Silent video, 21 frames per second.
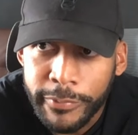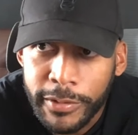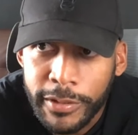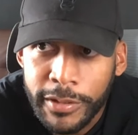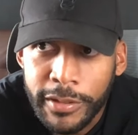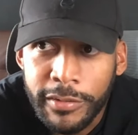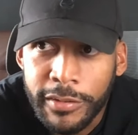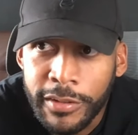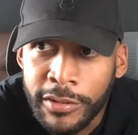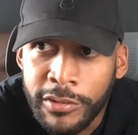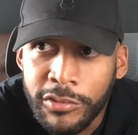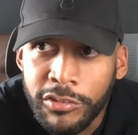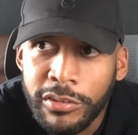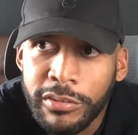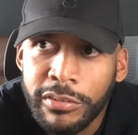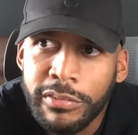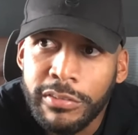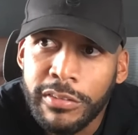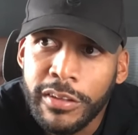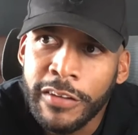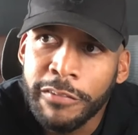it's
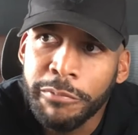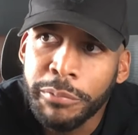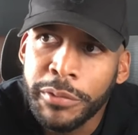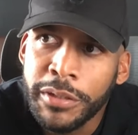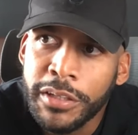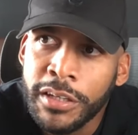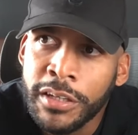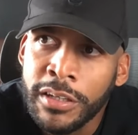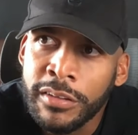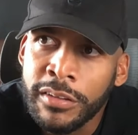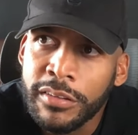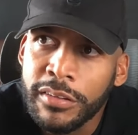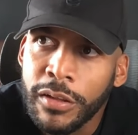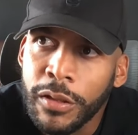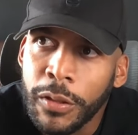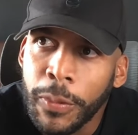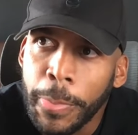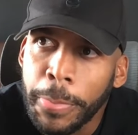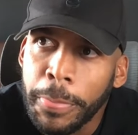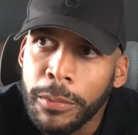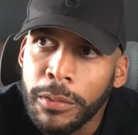just tough because
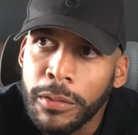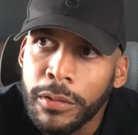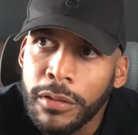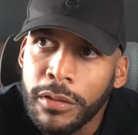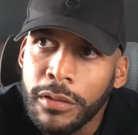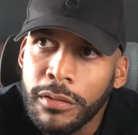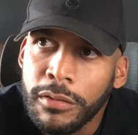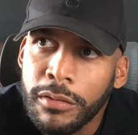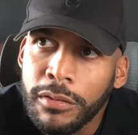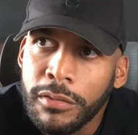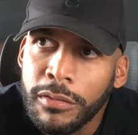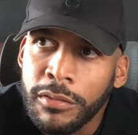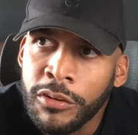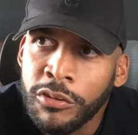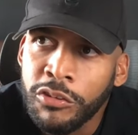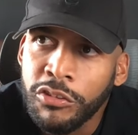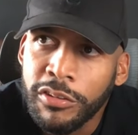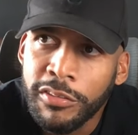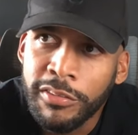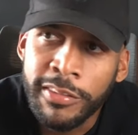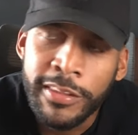
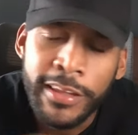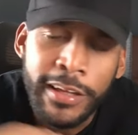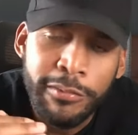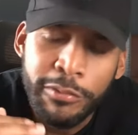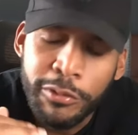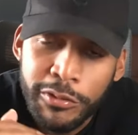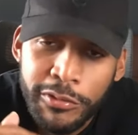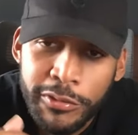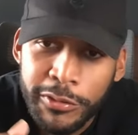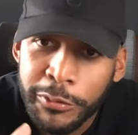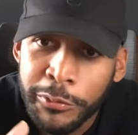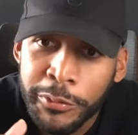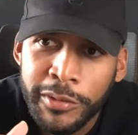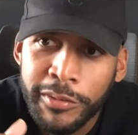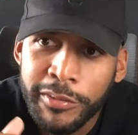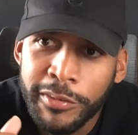there's just levels to it.